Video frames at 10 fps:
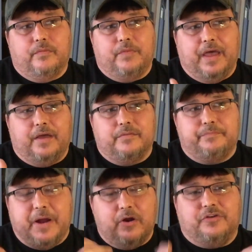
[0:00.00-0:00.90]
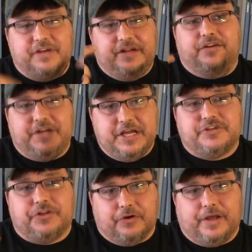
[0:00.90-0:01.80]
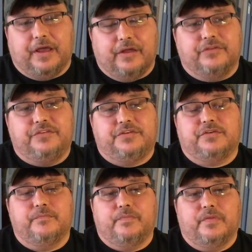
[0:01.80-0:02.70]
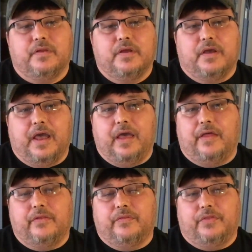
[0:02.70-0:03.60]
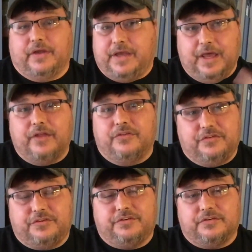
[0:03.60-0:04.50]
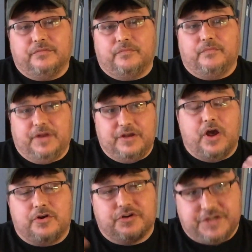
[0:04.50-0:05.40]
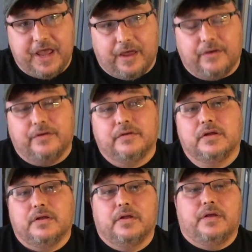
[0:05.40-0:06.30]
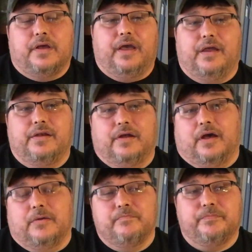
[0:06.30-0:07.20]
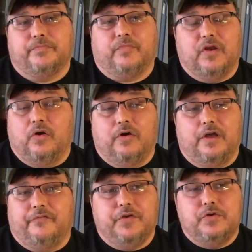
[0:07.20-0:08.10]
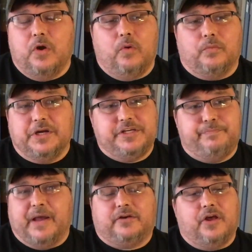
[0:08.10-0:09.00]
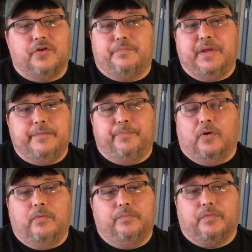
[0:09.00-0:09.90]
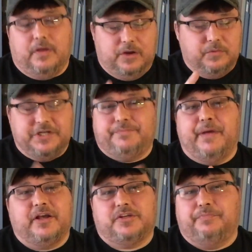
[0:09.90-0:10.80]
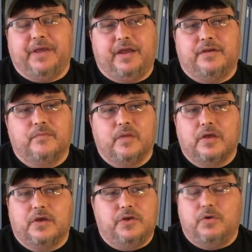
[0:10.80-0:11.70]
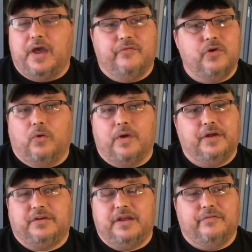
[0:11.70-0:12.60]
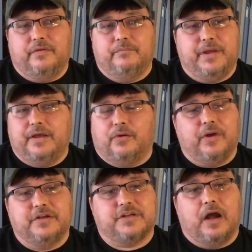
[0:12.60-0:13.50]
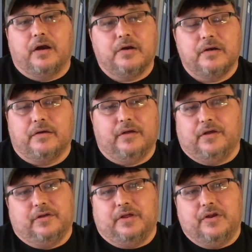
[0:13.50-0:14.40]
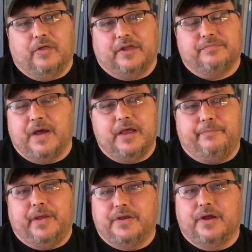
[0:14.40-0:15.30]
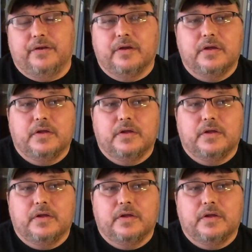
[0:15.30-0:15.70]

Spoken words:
that parents need to teach their kids, and the kids need to understand. And if you don't respect other people and respect speed, you have no right to even be in a race car. That's my opinion.